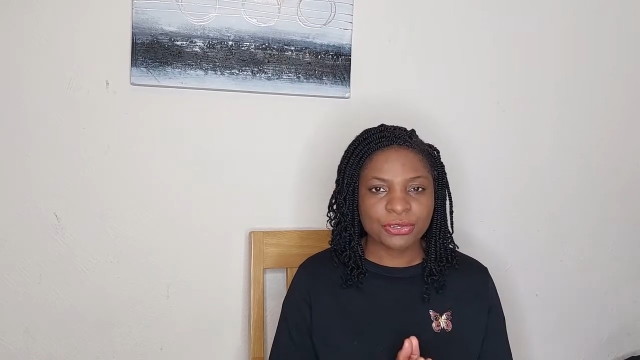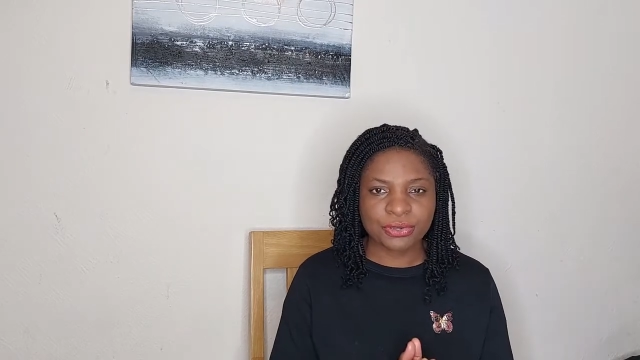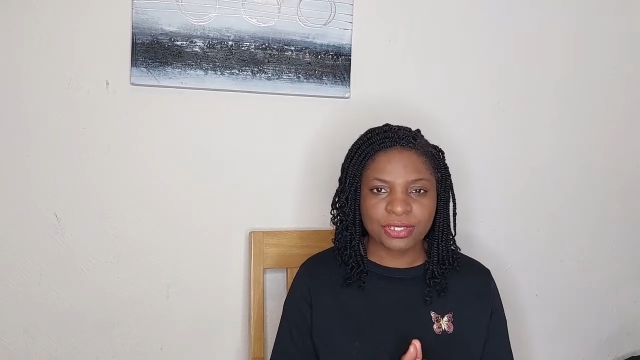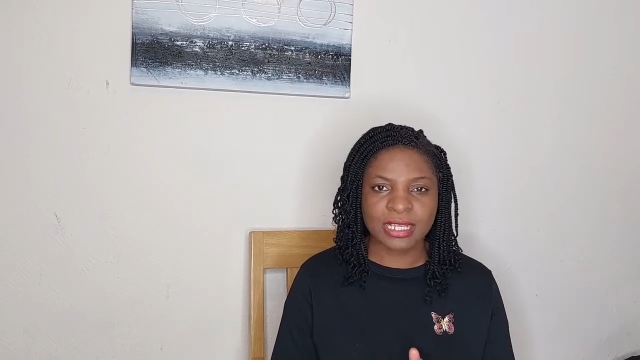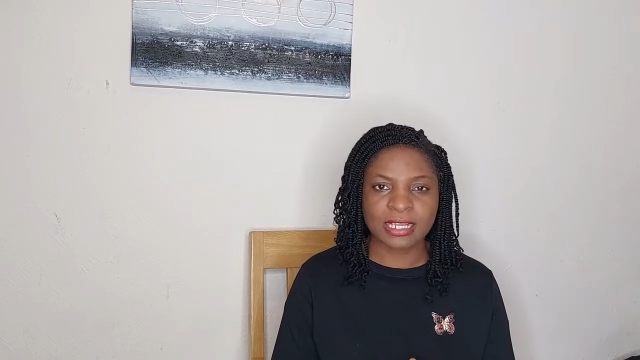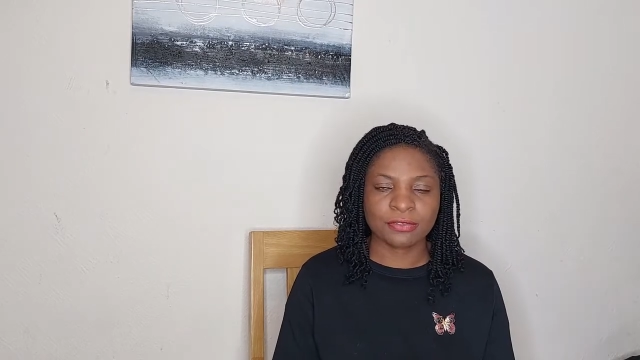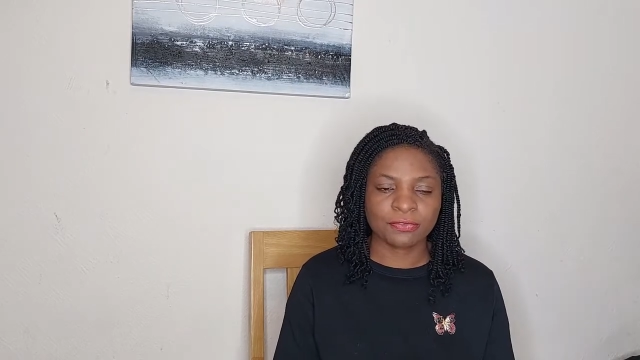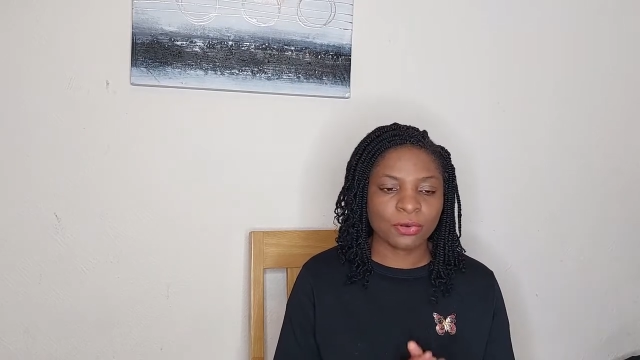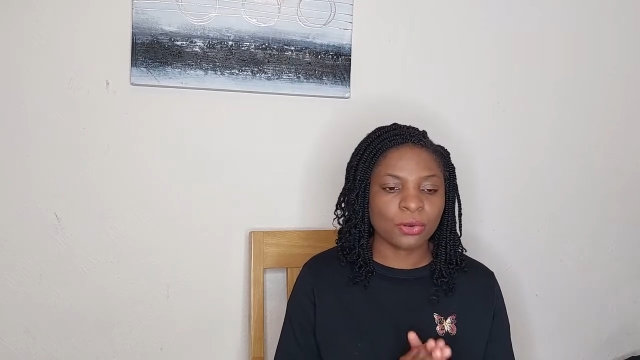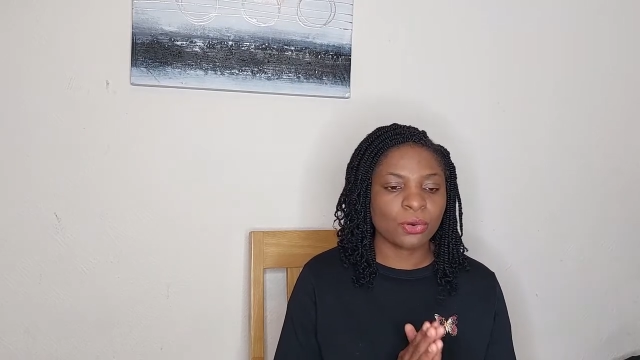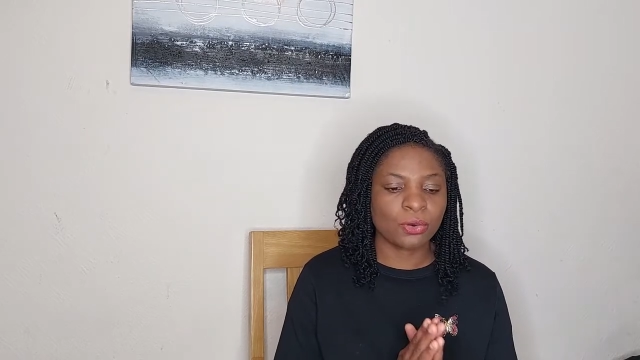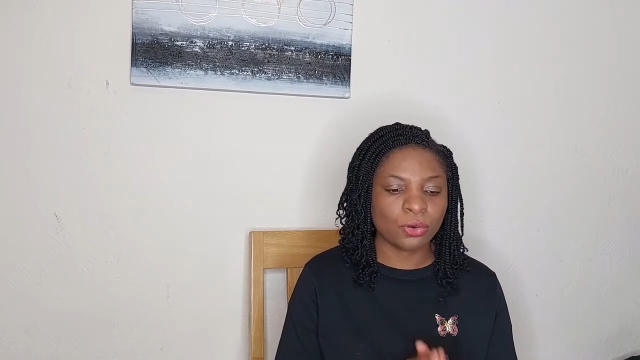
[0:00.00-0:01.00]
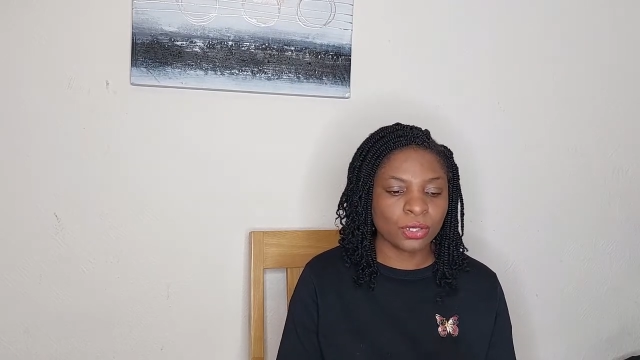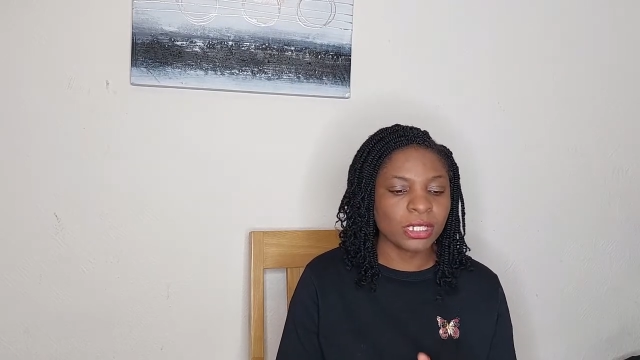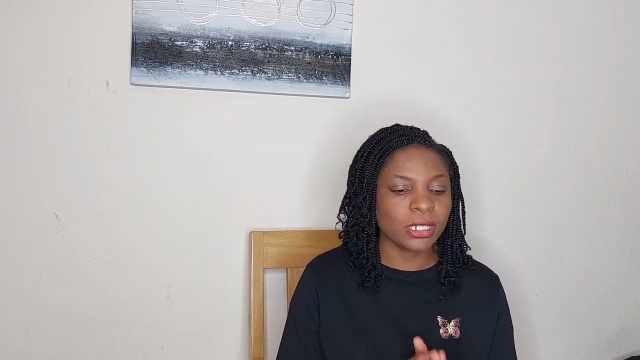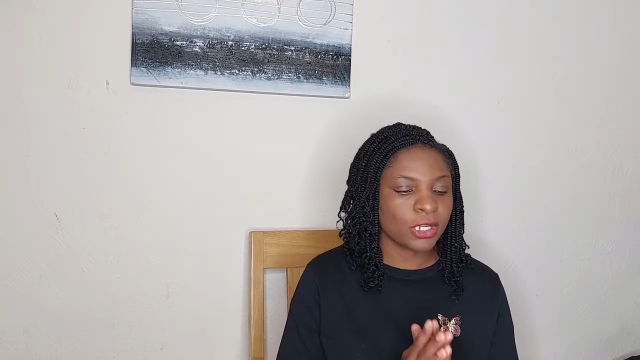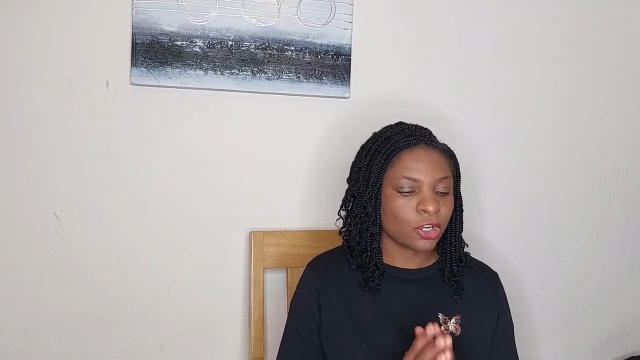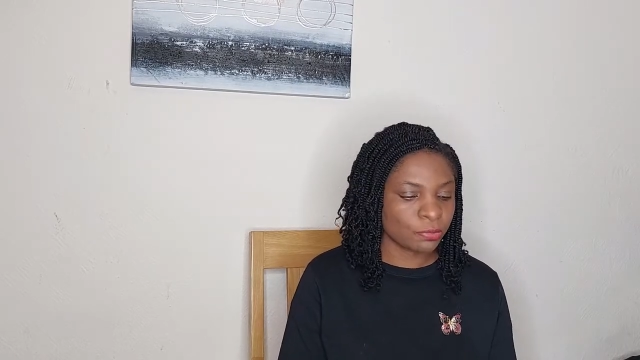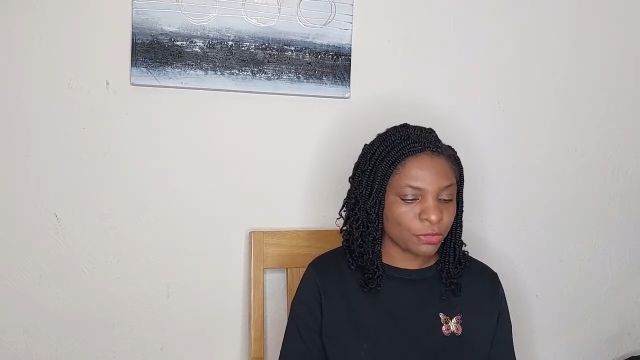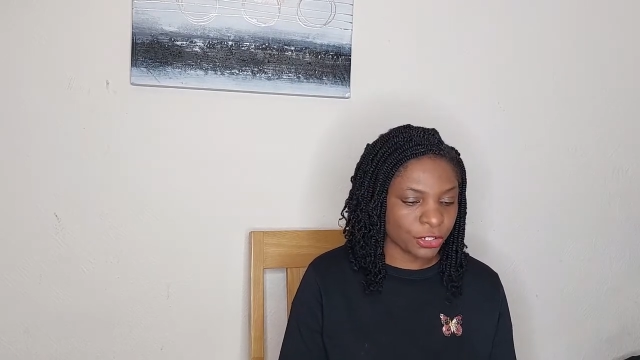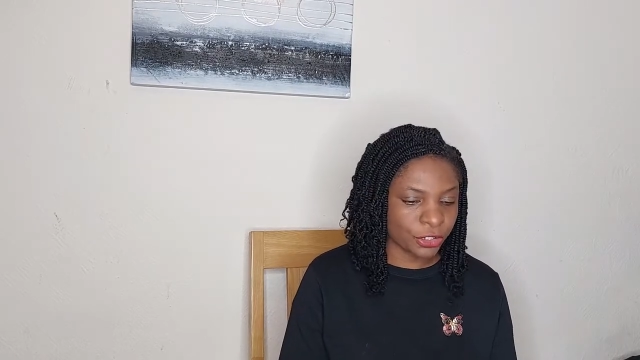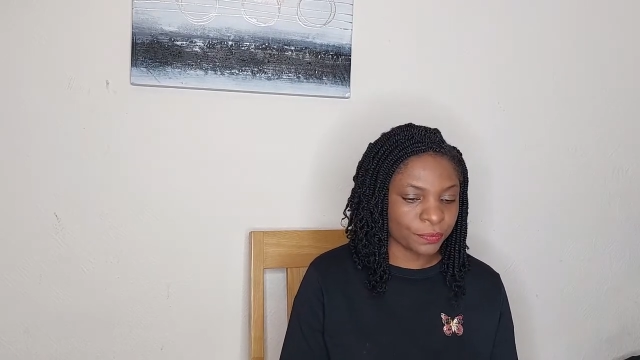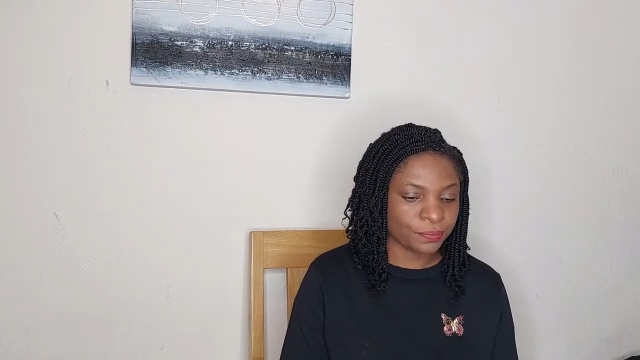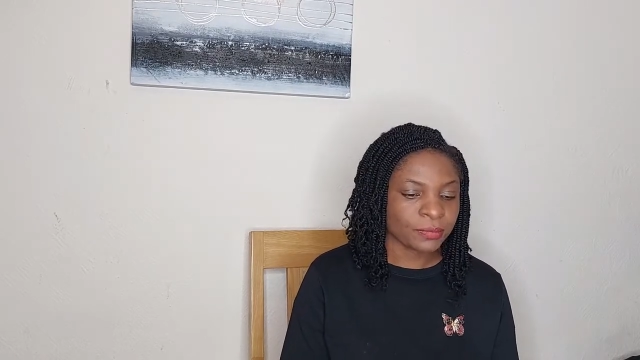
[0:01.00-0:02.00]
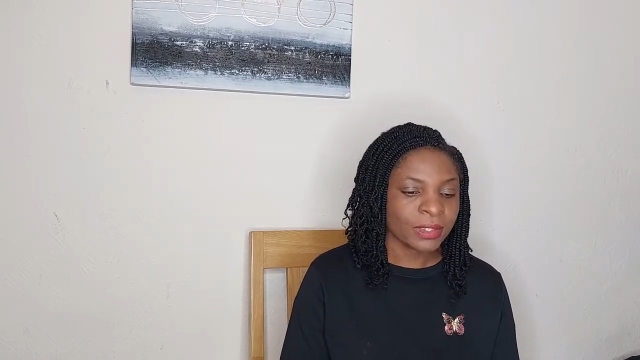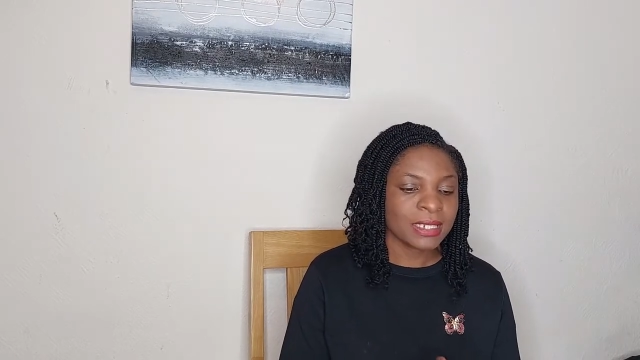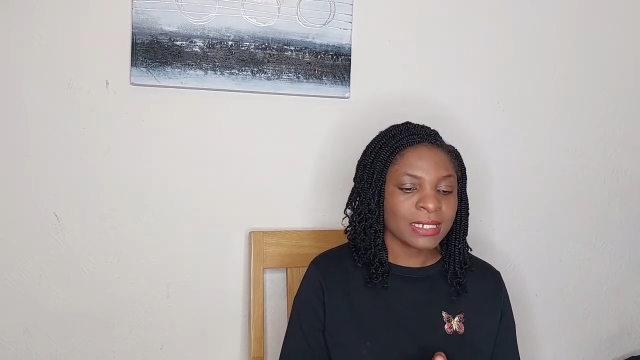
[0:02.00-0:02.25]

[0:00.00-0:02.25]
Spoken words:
use that for Holy Communion.